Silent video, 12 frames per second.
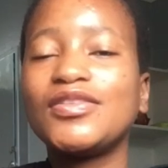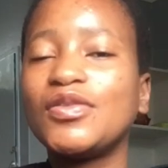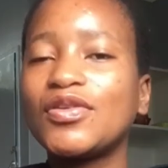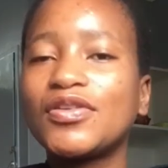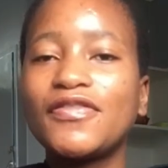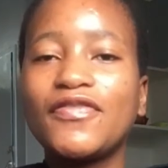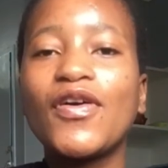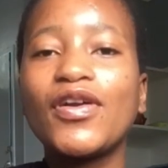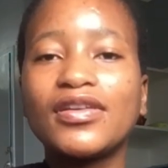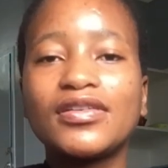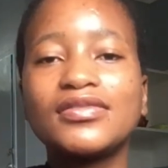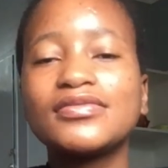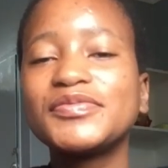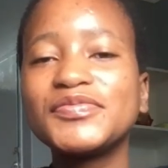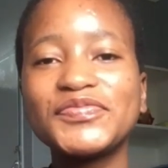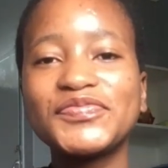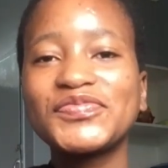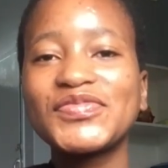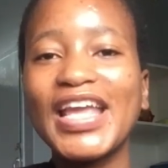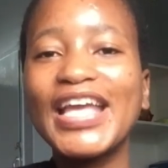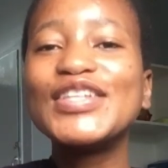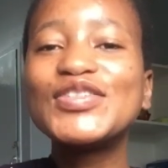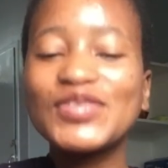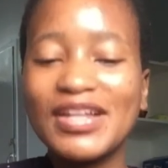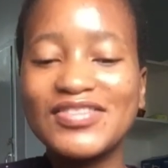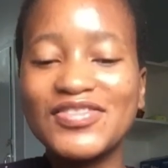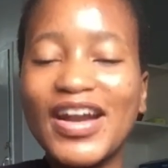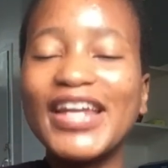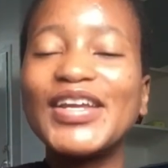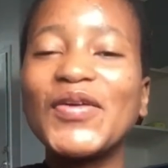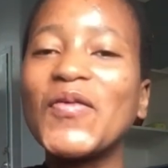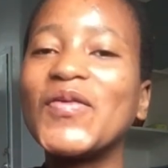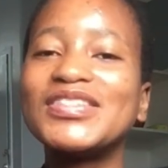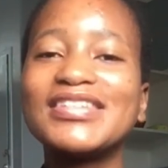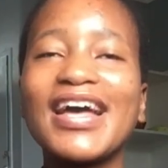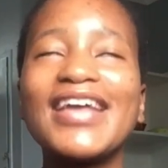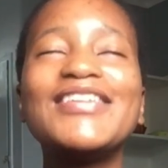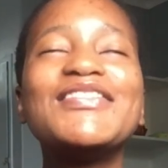did not fall into that running water.